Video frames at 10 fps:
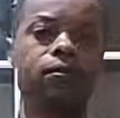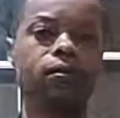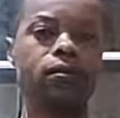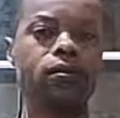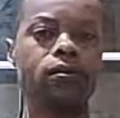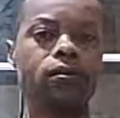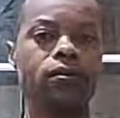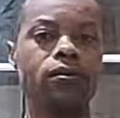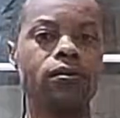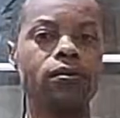
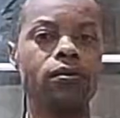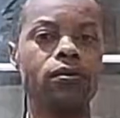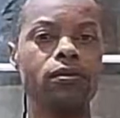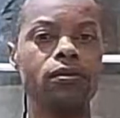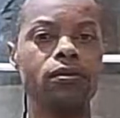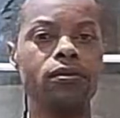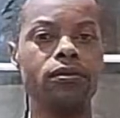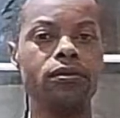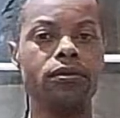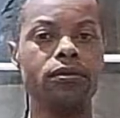
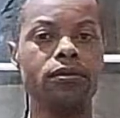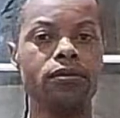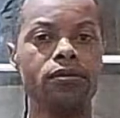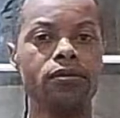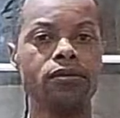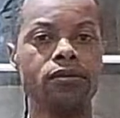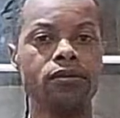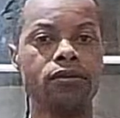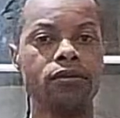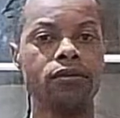
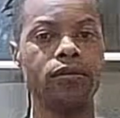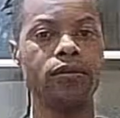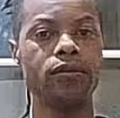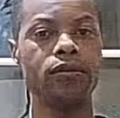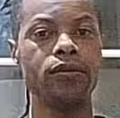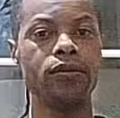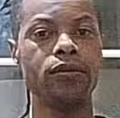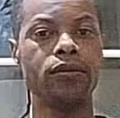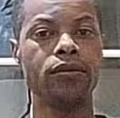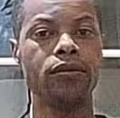
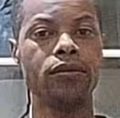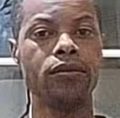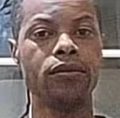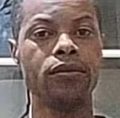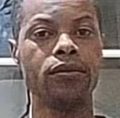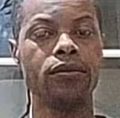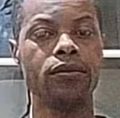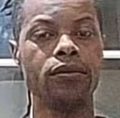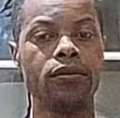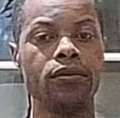
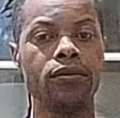(silence)